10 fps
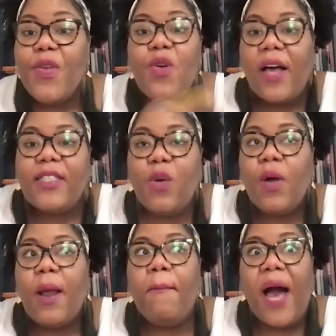You also
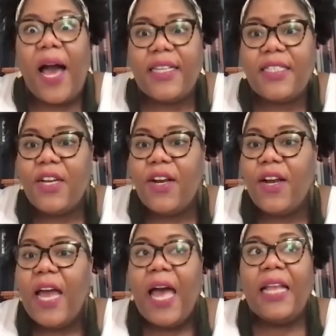want to
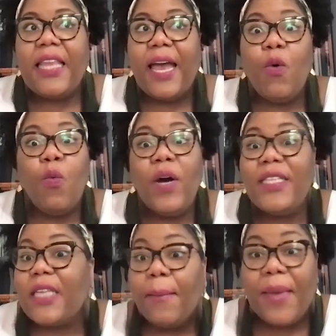monitor like
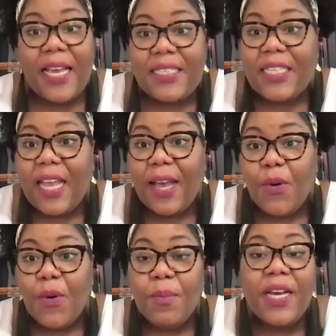what's coming into that
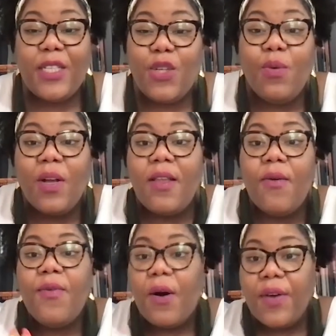group, because you want the
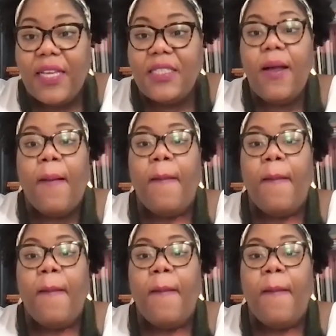focus